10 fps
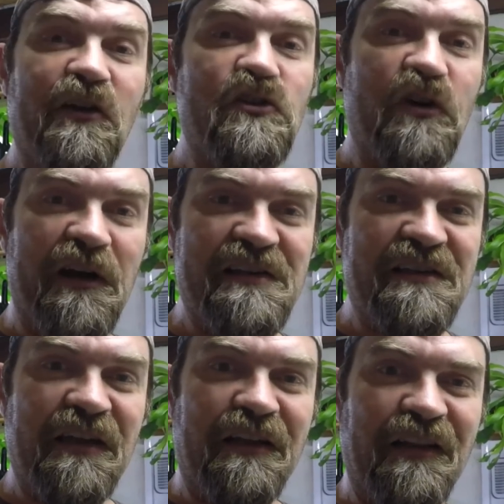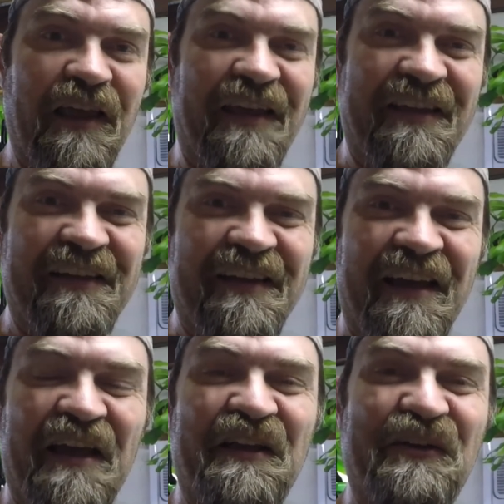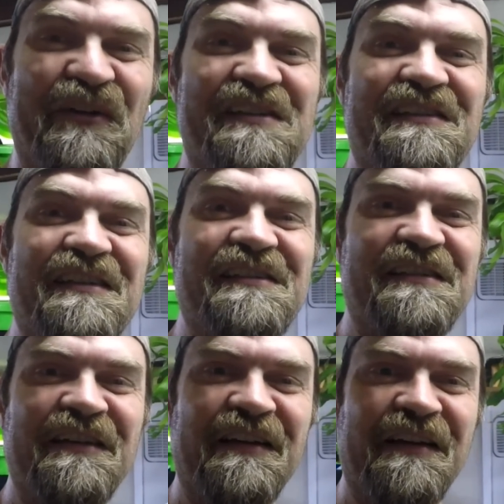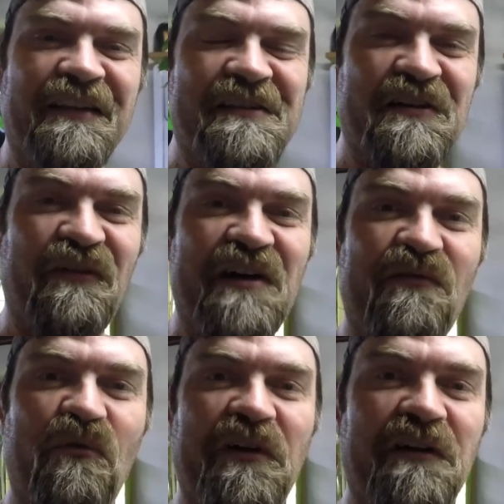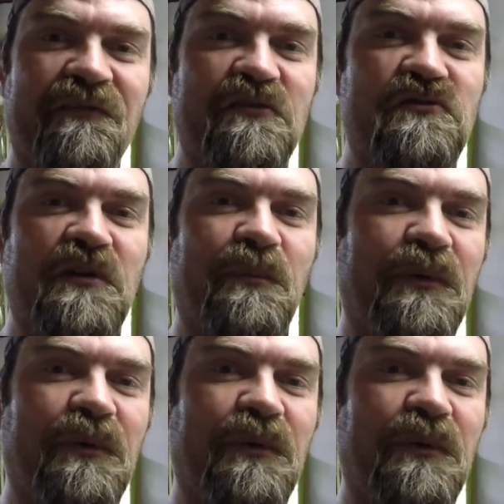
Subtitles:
drastically increases the survival rate of your shrimp.